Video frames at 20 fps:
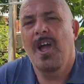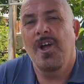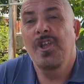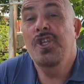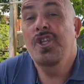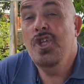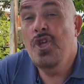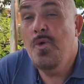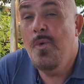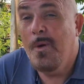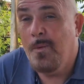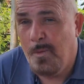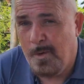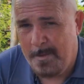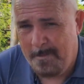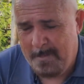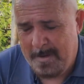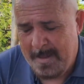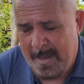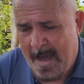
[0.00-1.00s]
I knew it
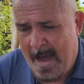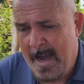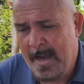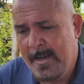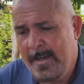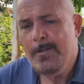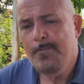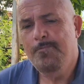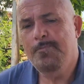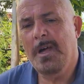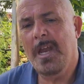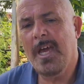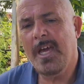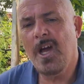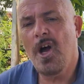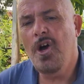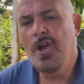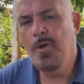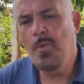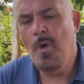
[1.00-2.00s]
wouldn't be that, but I
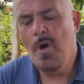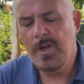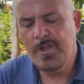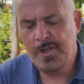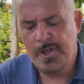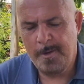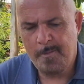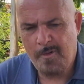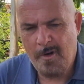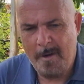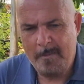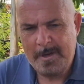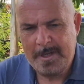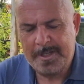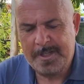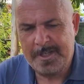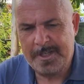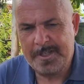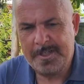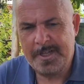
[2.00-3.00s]
kind of worked on a premise
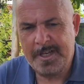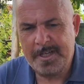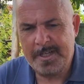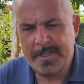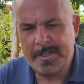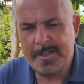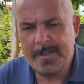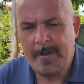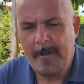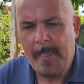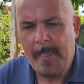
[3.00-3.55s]
that since